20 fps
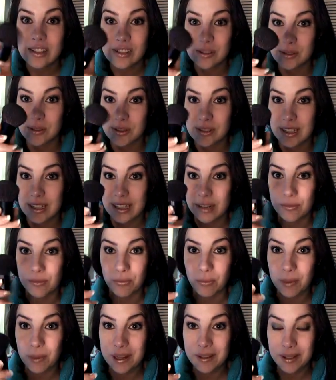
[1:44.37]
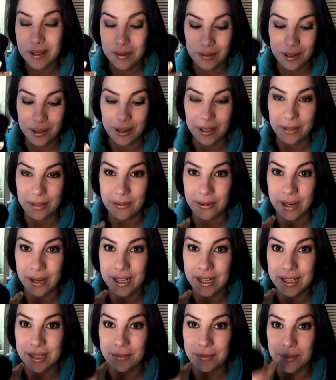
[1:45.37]
So it's like a really, really
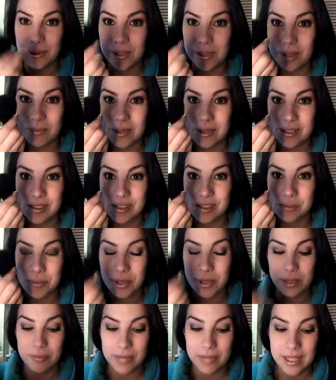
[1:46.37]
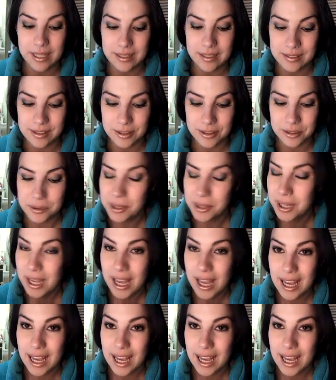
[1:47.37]
great kabuki brush. It's pretty big too.